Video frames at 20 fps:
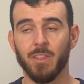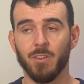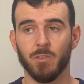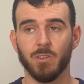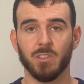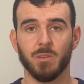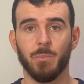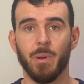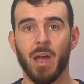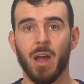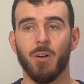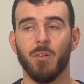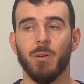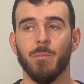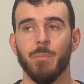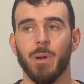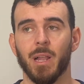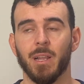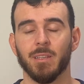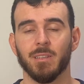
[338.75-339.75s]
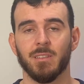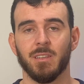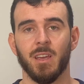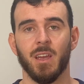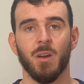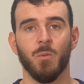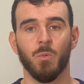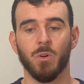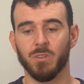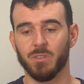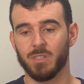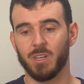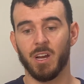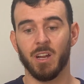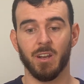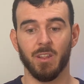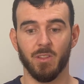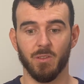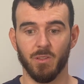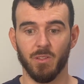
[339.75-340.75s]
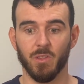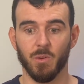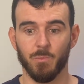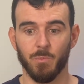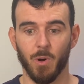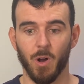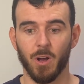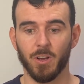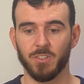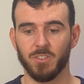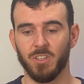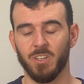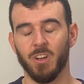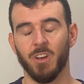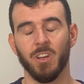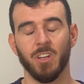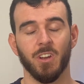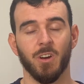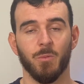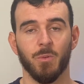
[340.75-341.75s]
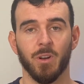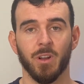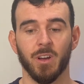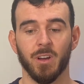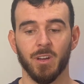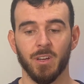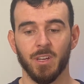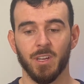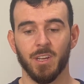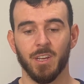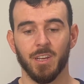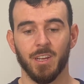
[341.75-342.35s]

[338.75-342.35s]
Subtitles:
There is a power imbalance there. One's kind of the boss, you don't want to